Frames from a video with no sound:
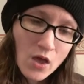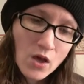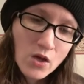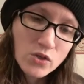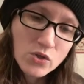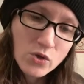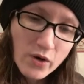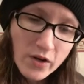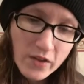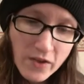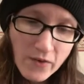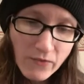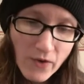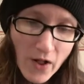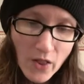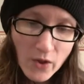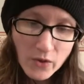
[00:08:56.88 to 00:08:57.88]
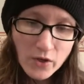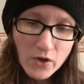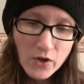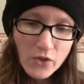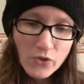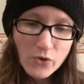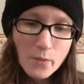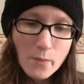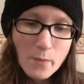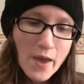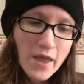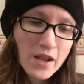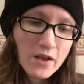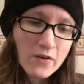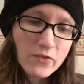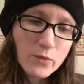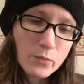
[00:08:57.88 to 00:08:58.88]
Dorothy followed her through
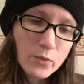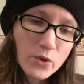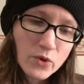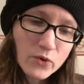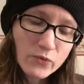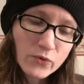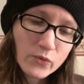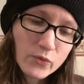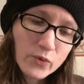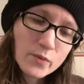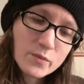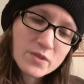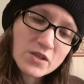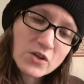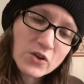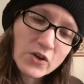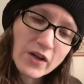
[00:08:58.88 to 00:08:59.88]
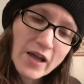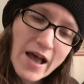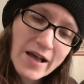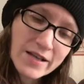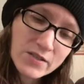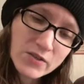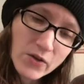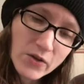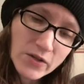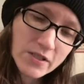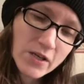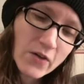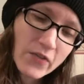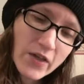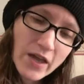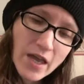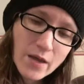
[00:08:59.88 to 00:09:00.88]
many of the beautiful rooms in her castle until
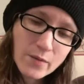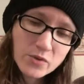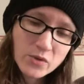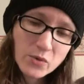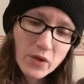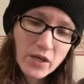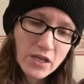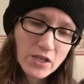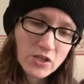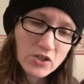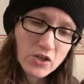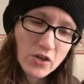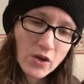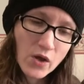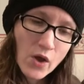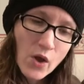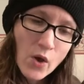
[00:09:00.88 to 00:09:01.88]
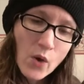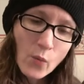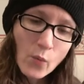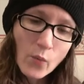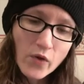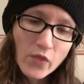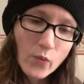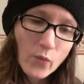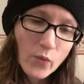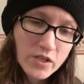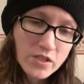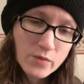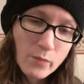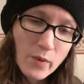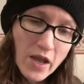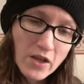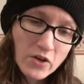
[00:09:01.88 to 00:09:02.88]
they came to a kitchen, where the
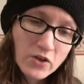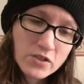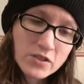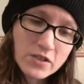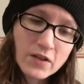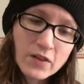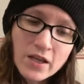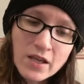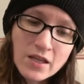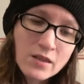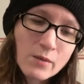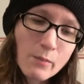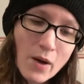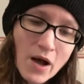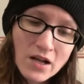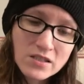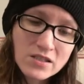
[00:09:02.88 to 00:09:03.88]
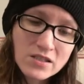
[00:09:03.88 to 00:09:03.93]
witch bade her to clean the pots